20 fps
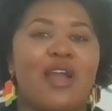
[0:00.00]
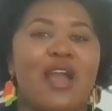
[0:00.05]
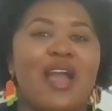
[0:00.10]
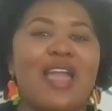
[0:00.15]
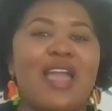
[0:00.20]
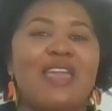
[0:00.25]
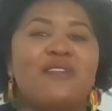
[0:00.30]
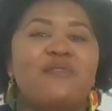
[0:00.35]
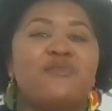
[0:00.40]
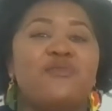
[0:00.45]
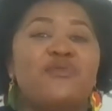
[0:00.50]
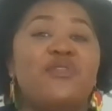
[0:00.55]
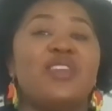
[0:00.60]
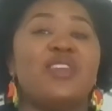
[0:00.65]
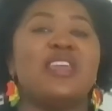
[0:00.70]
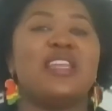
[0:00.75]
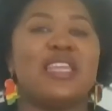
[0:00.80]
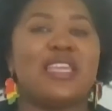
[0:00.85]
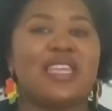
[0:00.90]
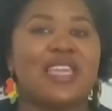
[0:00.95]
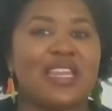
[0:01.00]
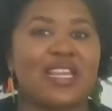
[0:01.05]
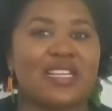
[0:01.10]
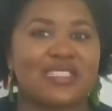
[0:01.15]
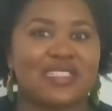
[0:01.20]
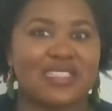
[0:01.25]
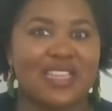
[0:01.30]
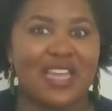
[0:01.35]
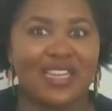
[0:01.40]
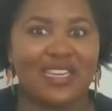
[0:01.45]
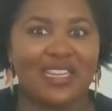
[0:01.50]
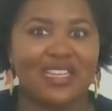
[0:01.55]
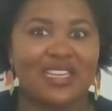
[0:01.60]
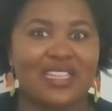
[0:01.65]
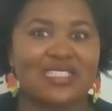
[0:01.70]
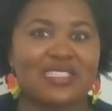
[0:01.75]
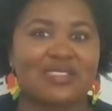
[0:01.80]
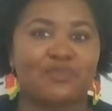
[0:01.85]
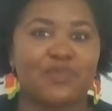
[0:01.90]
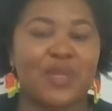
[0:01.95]
I really get excited,
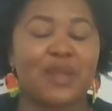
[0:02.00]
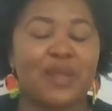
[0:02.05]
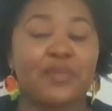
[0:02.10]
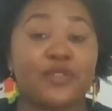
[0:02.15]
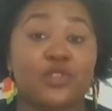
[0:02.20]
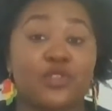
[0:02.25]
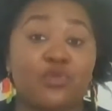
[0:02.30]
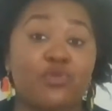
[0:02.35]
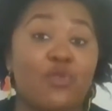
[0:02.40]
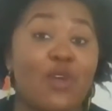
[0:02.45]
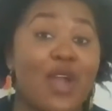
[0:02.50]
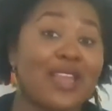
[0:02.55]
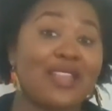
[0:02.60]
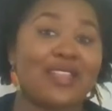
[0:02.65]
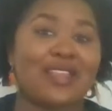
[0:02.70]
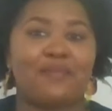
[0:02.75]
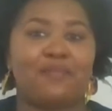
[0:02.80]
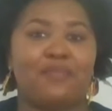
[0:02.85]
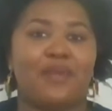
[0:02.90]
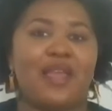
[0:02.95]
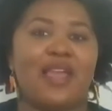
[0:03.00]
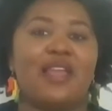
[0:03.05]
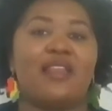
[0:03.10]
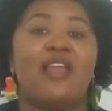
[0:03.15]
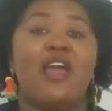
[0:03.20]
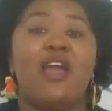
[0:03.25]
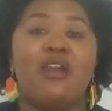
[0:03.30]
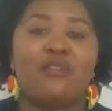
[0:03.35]
being able to write that plan,